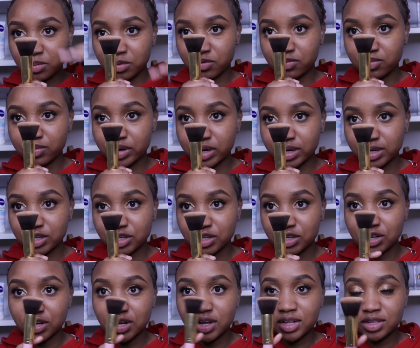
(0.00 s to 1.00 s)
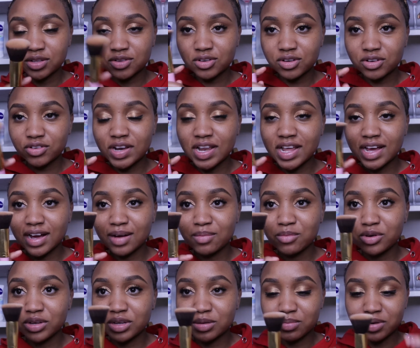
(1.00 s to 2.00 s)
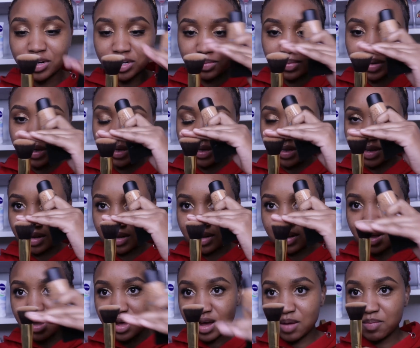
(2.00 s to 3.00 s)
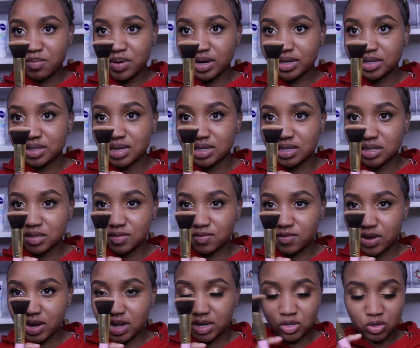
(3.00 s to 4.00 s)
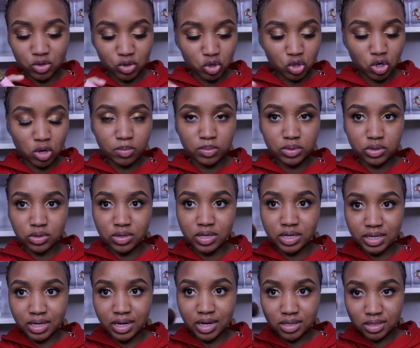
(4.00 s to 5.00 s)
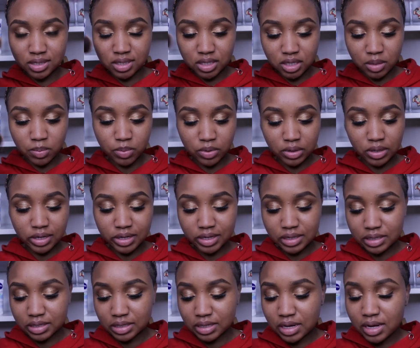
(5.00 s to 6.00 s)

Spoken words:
of brush. It's not really a kabuki brush, but a brush that is flat on top so that I can stipple it.